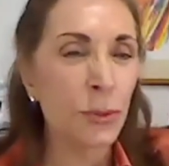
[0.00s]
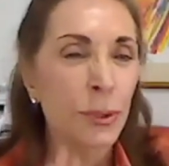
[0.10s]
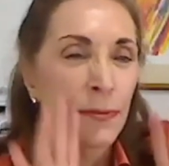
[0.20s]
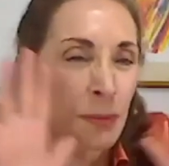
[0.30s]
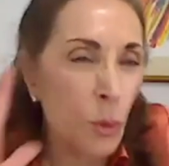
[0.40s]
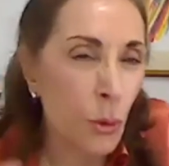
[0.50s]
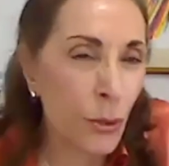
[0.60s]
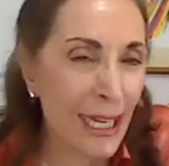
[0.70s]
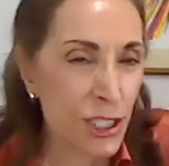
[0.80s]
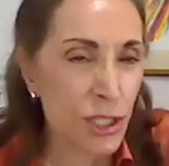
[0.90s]
even more
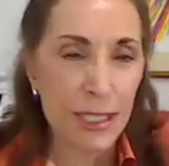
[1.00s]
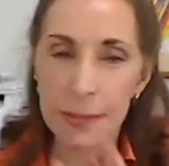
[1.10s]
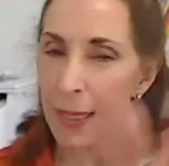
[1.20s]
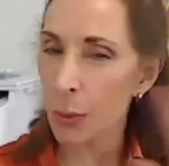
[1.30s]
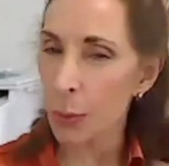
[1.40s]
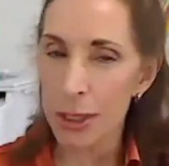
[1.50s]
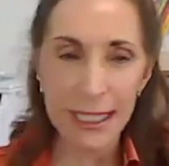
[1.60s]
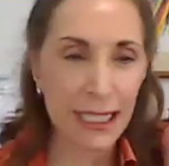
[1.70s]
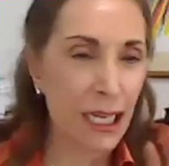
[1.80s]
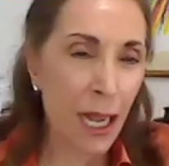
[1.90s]
anxious about where is
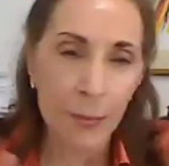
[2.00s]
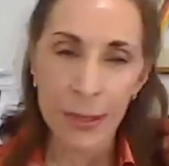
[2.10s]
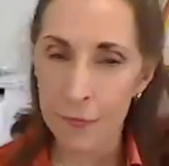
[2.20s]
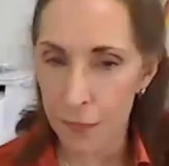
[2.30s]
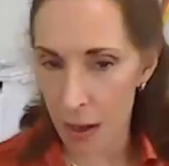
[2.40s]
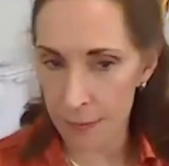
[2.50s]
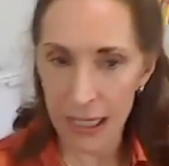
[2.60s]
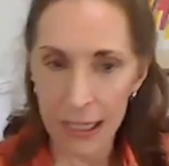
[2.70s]
he coming from